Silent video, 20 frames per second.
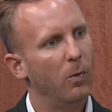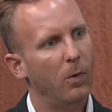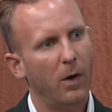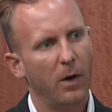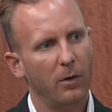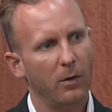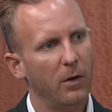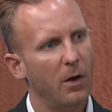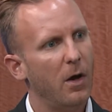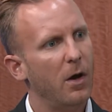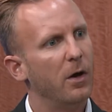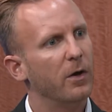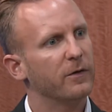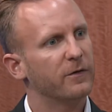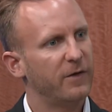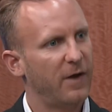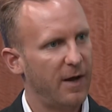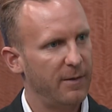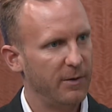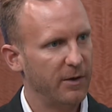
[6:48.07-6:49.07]
a
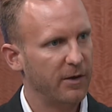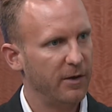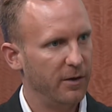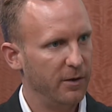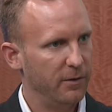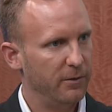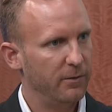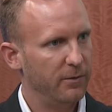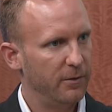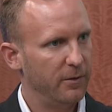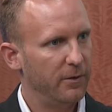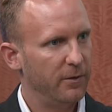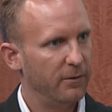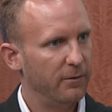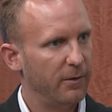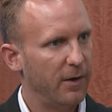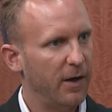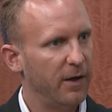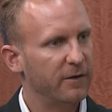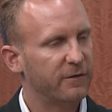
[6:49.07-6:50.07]
long time ago,
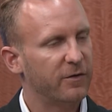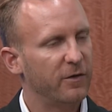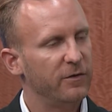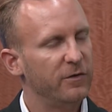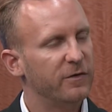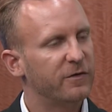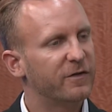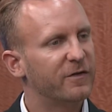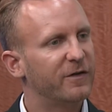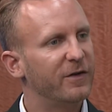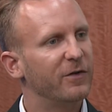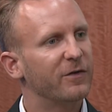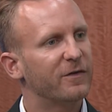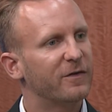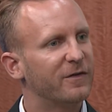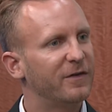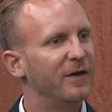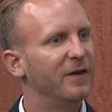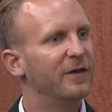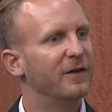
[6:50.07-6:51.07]
right? So you still
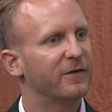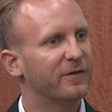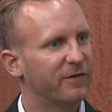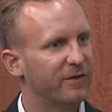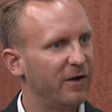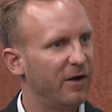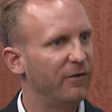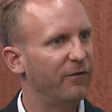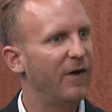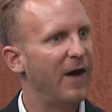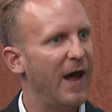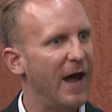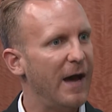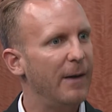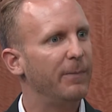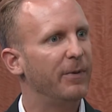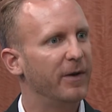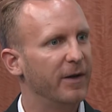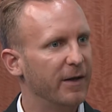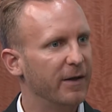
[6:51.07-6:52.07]
see this stuff
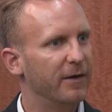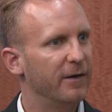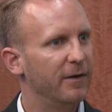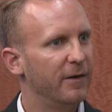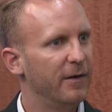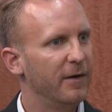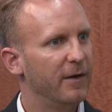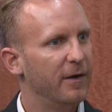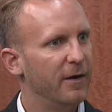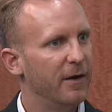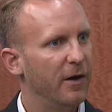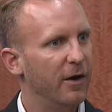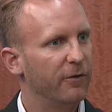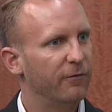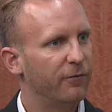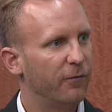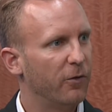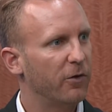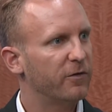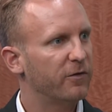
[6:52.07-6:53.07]
happening,
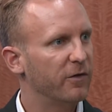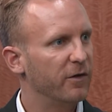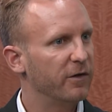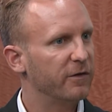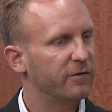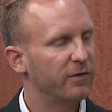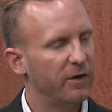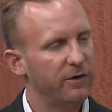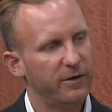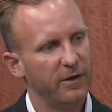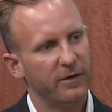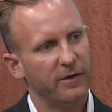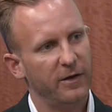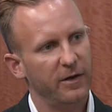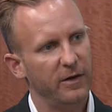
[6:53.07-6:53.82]
unfortunately. So I think